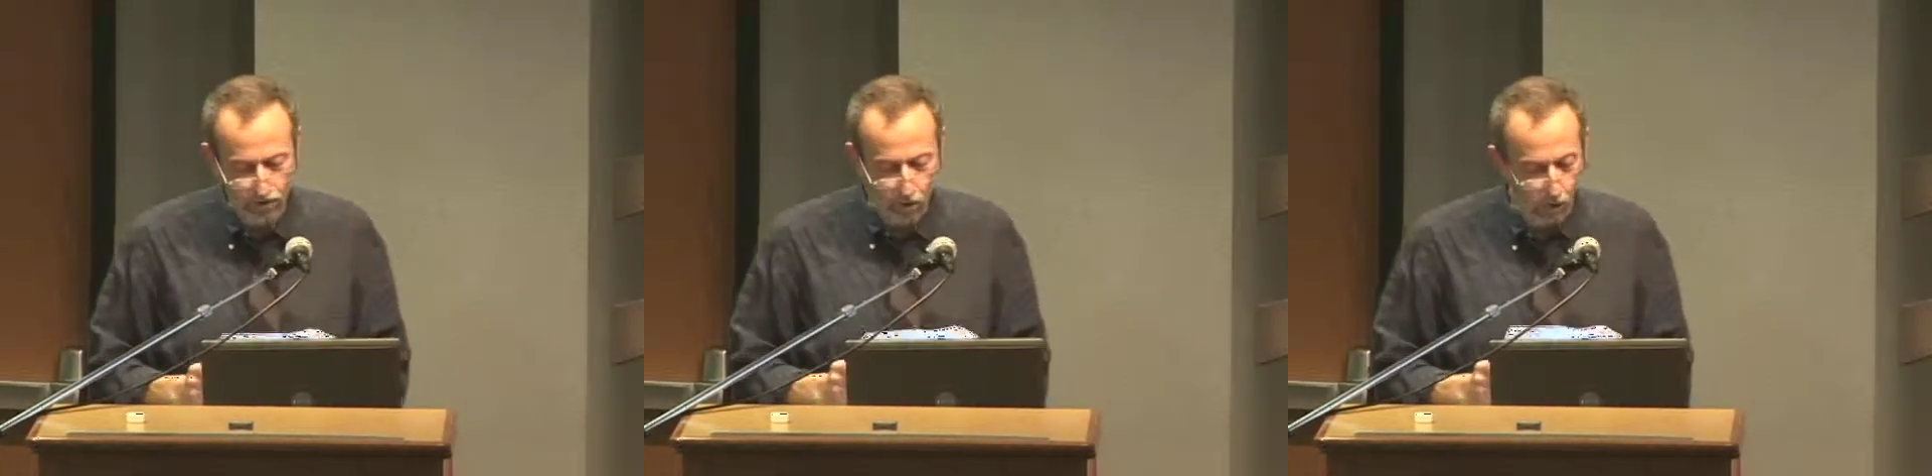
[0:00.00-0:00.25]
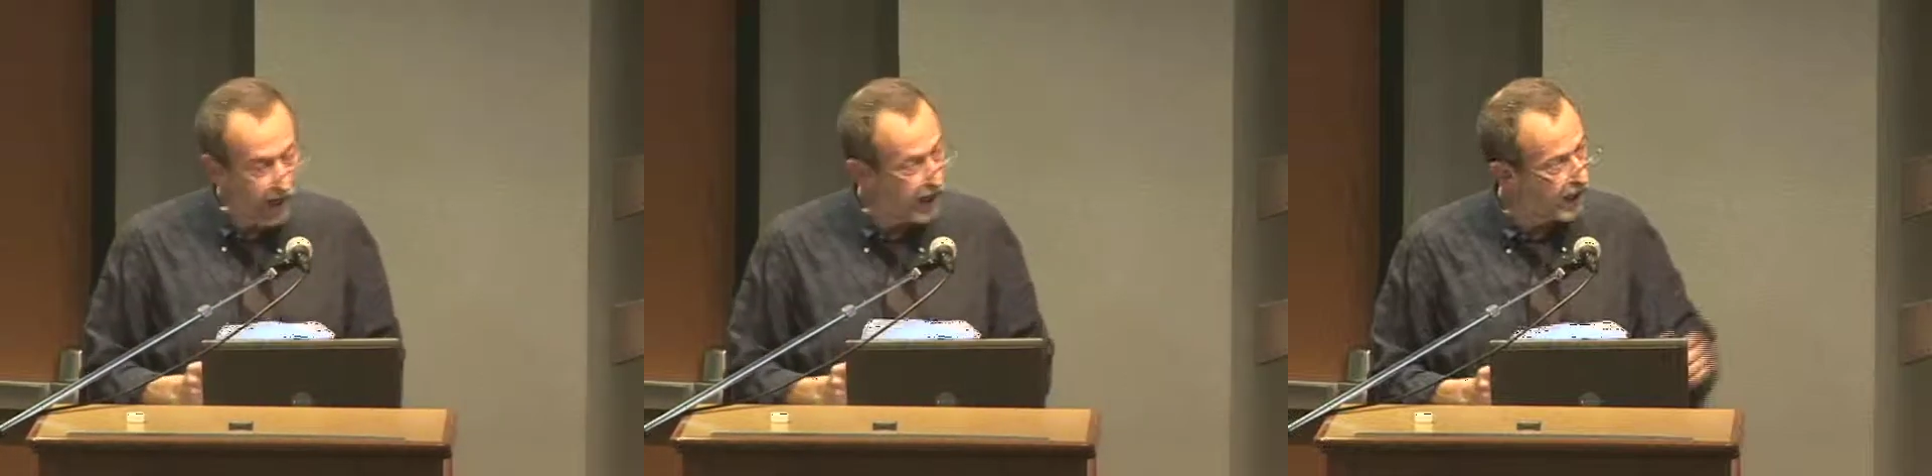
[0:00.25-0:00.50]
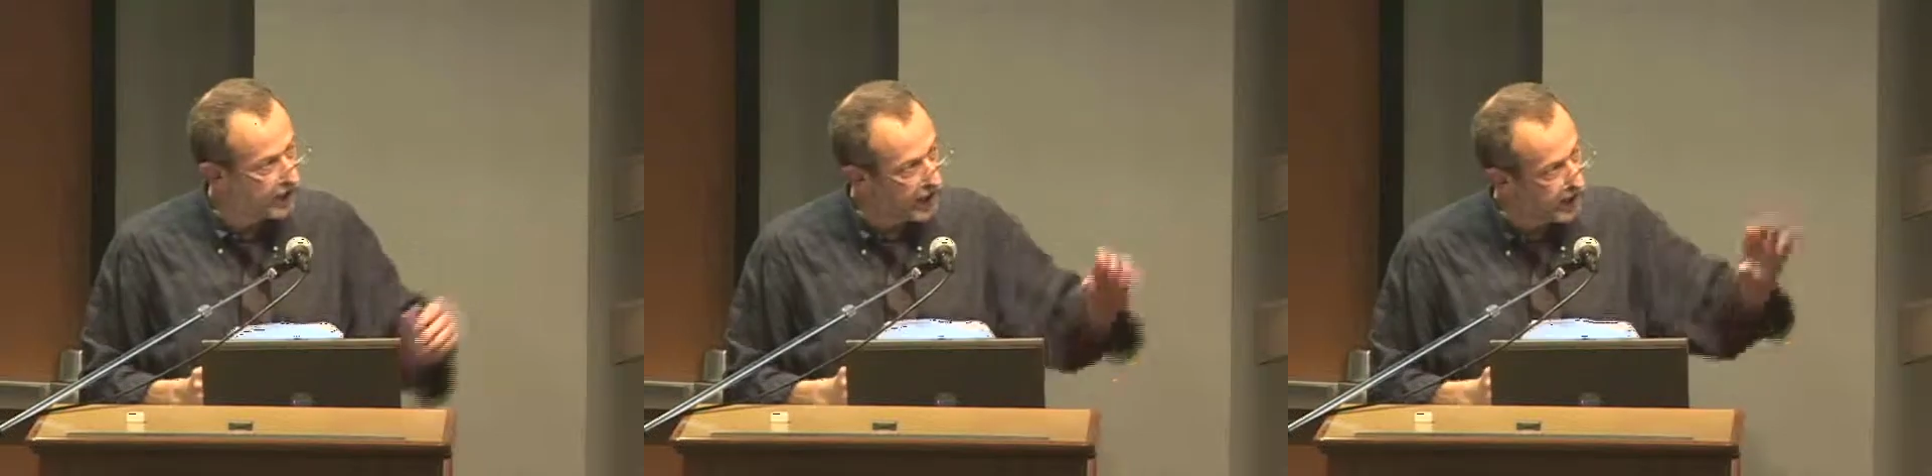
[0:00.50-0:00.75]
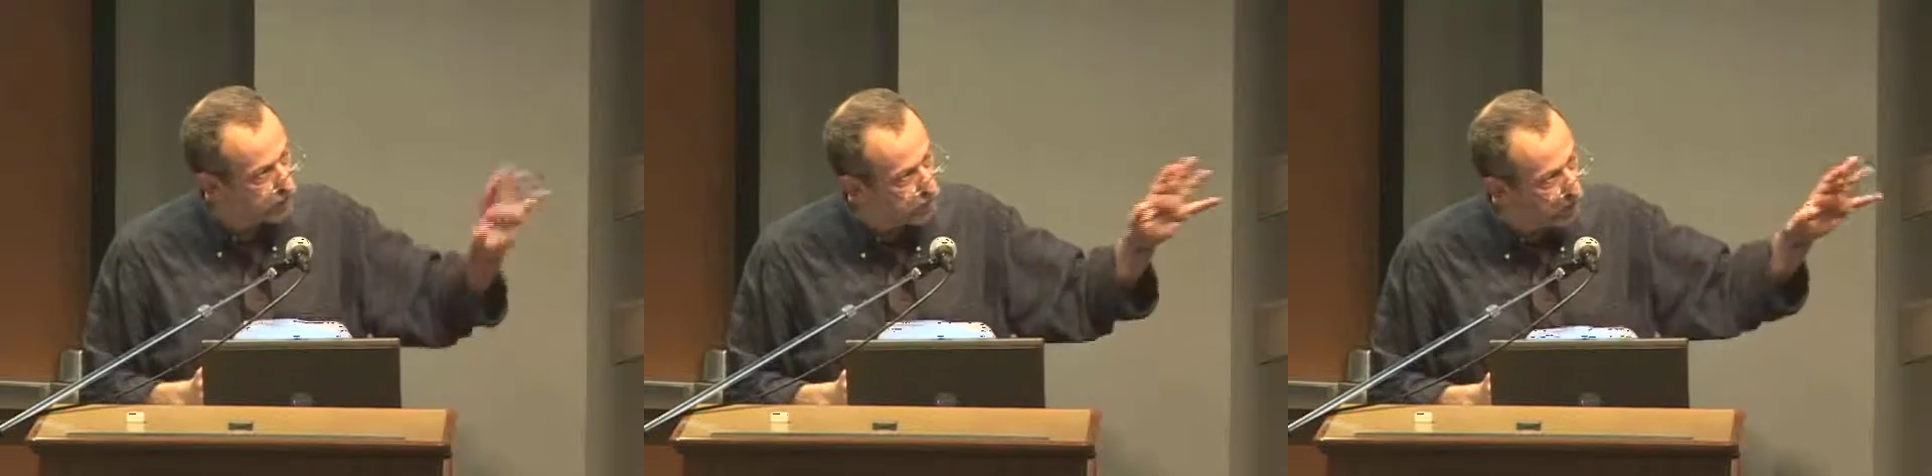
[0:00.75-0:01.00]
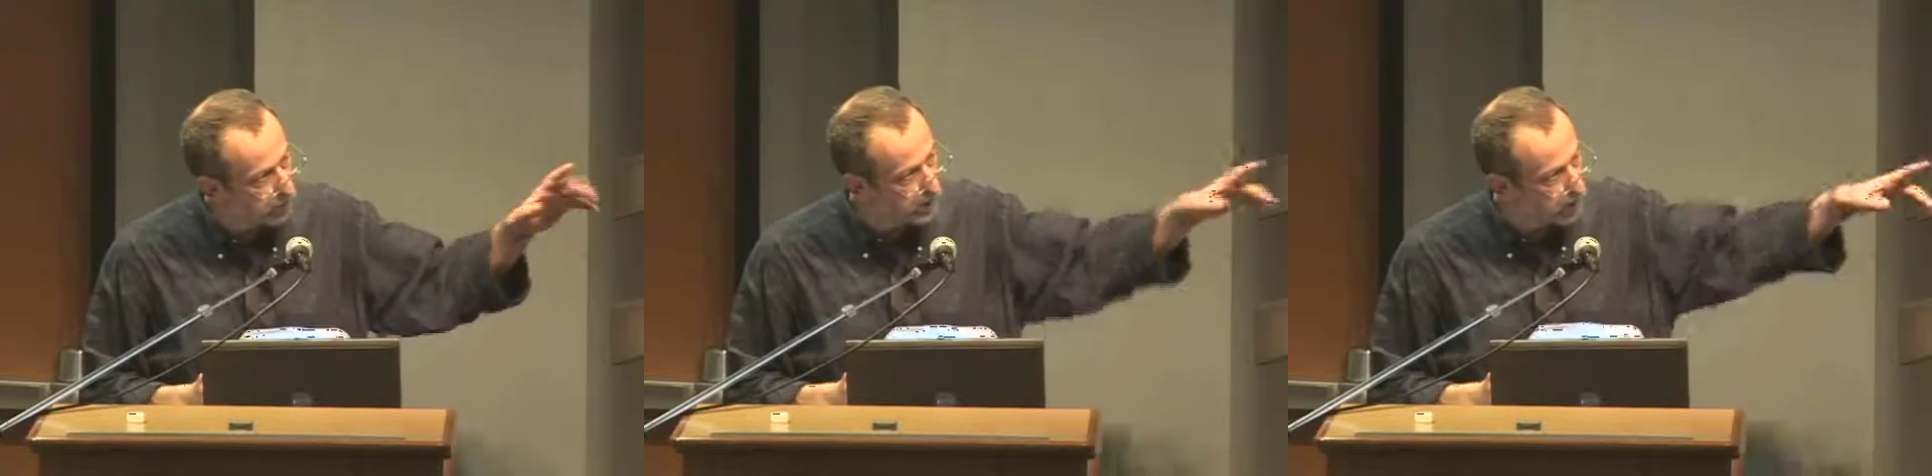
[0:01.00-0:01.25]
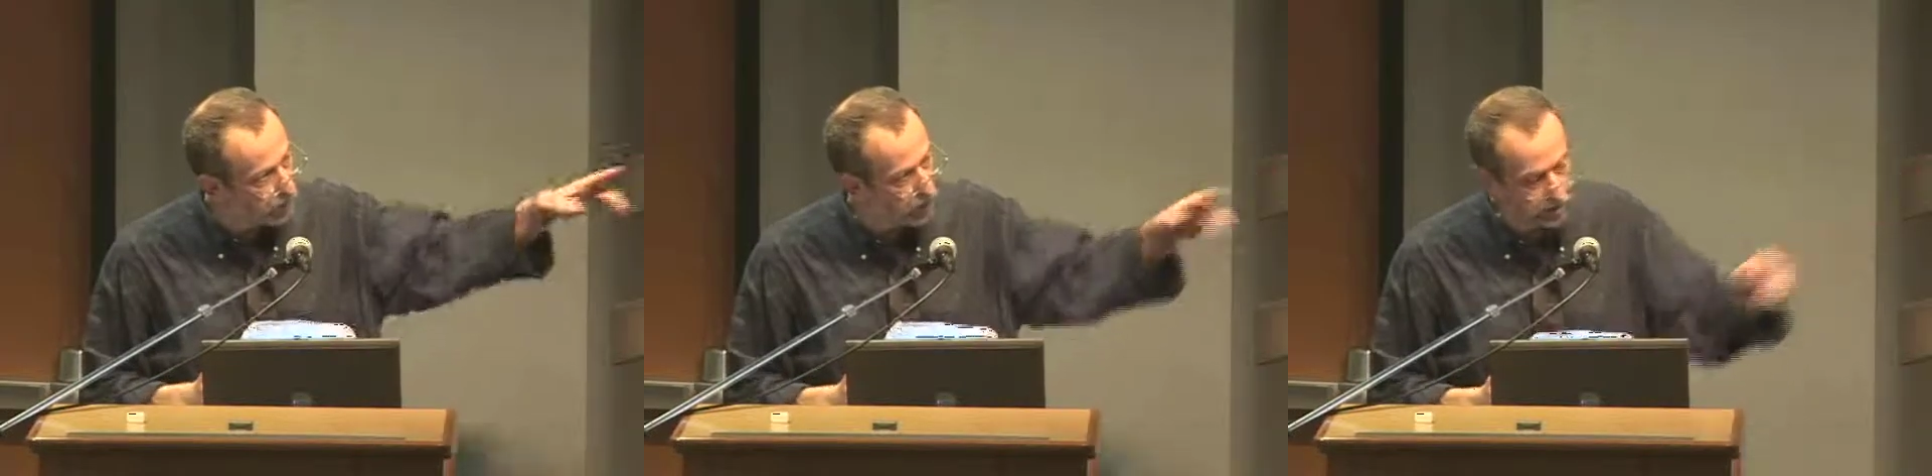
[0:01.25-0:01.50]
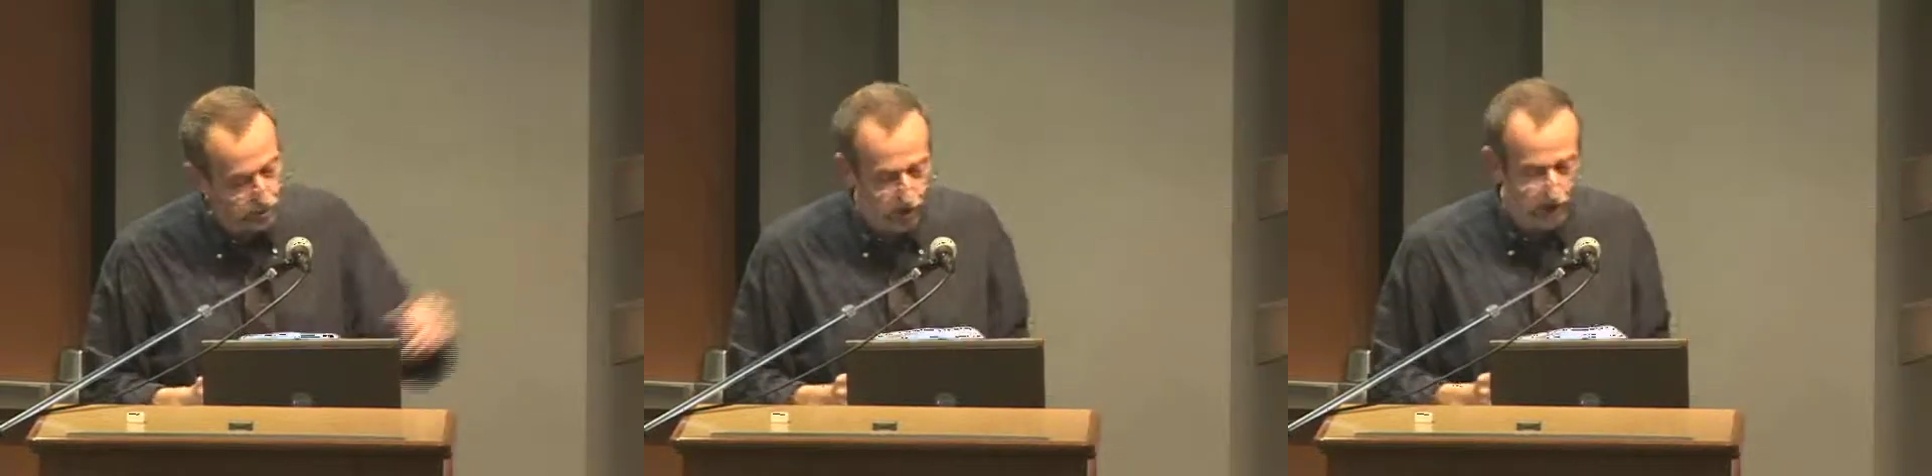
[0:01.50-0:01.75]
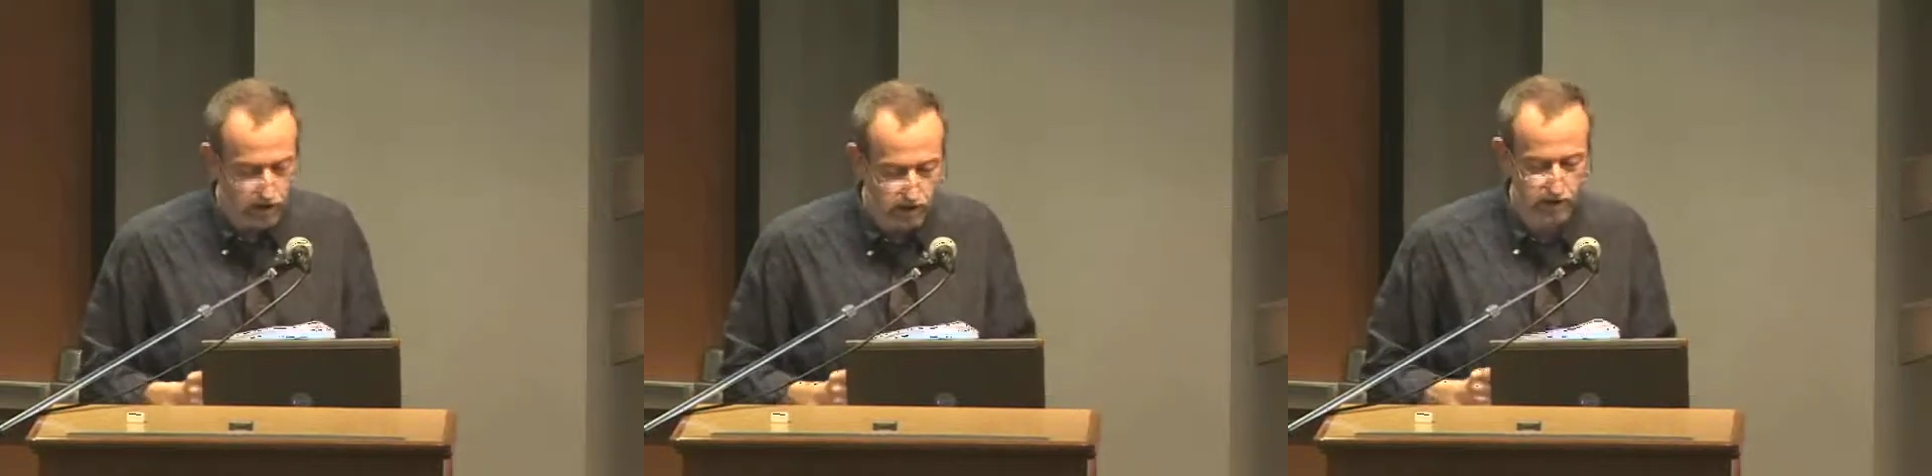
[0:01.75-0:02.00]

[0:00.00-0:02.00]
away, and then he bumps into a drunk,